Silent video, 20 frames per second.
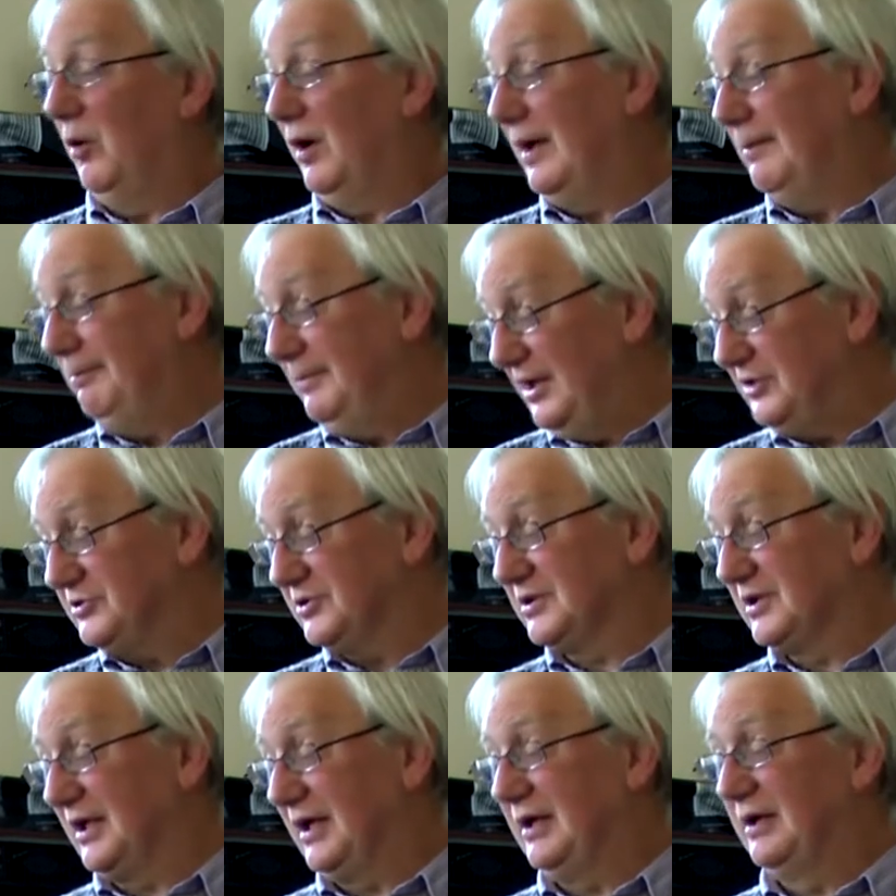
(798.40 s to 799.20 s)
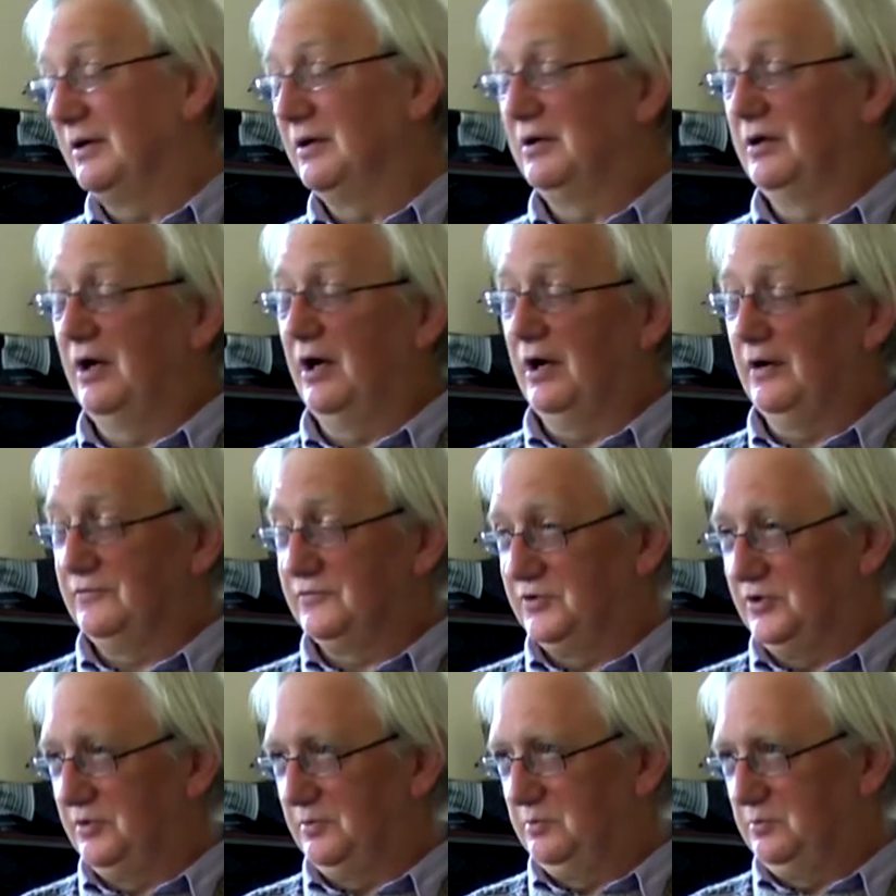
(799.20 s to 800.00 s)
immediately
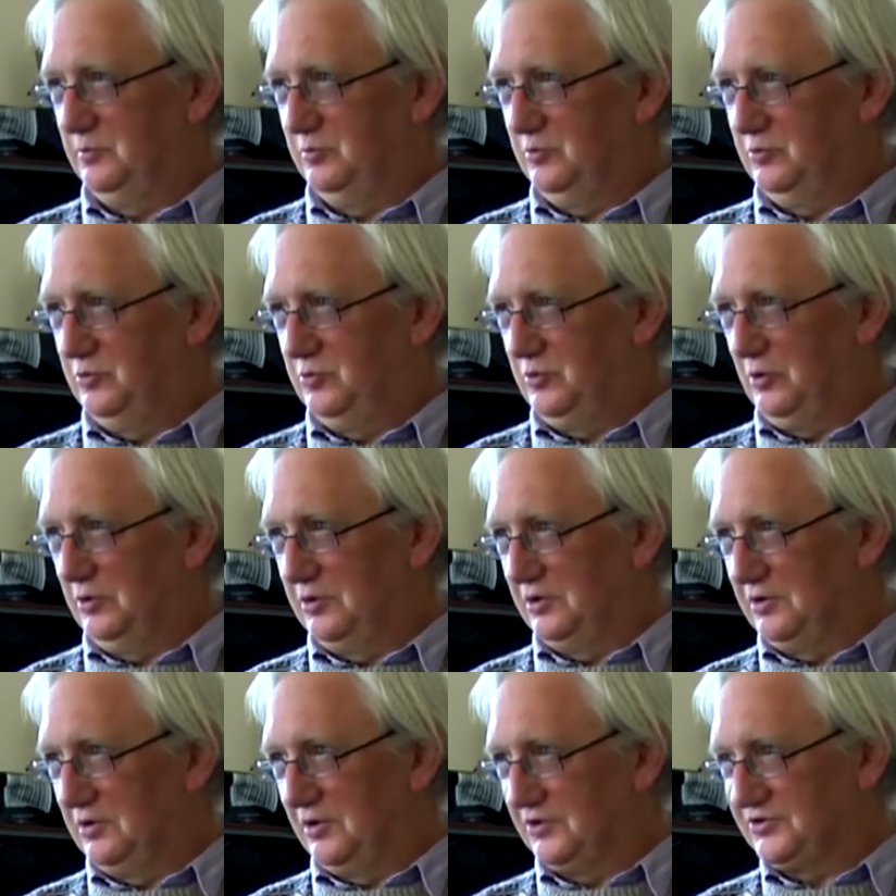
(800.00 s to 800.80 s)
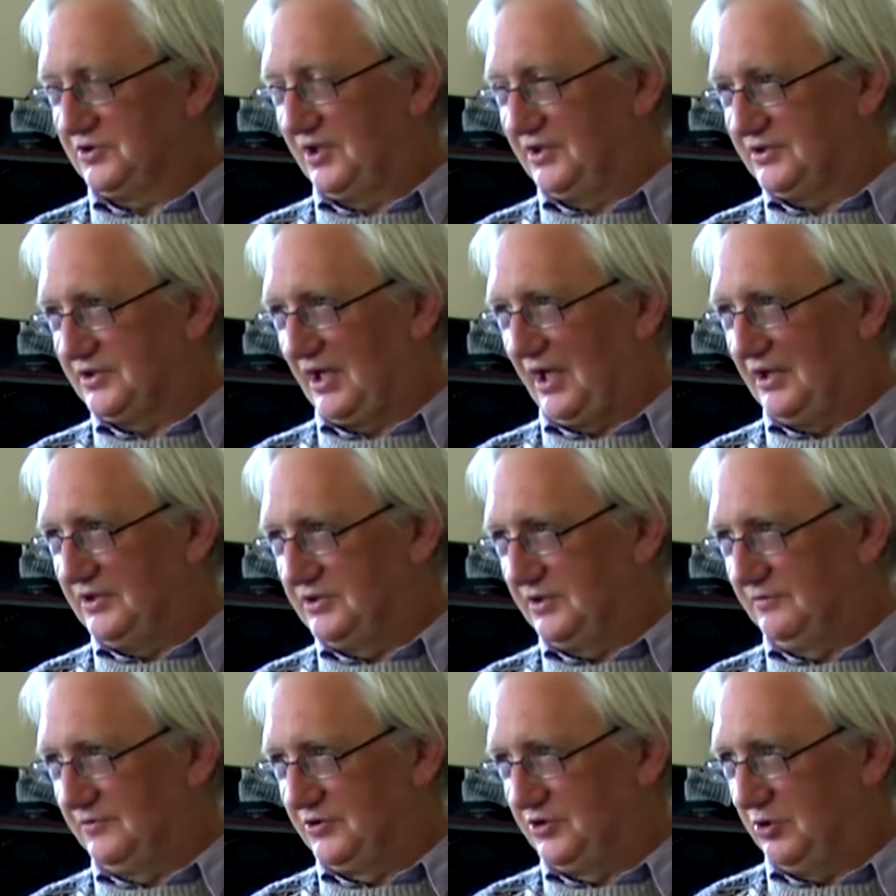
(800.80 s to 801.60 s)
after Julian lost his
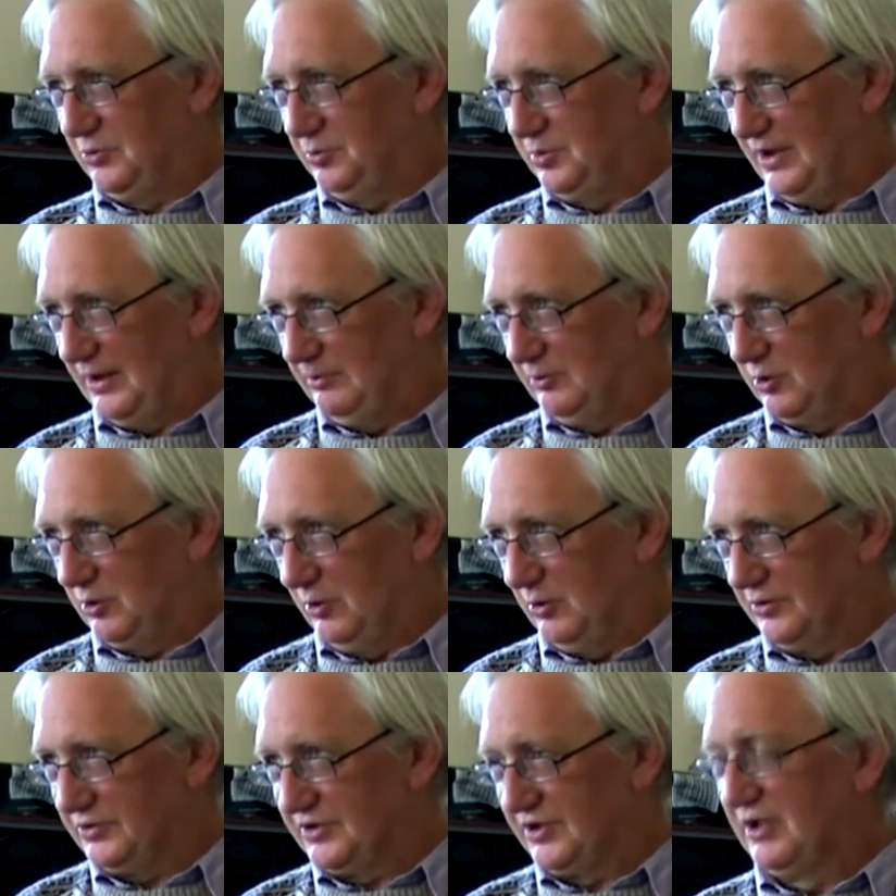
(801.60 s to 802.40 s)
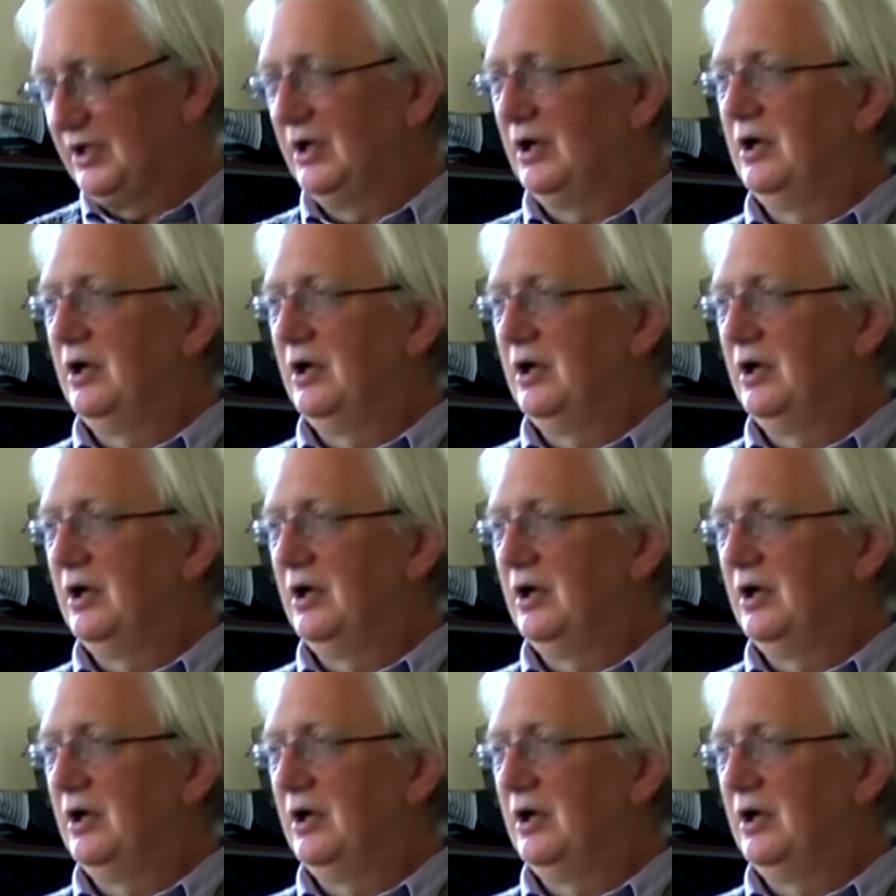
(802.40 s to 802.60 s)
case at the Supreme Court,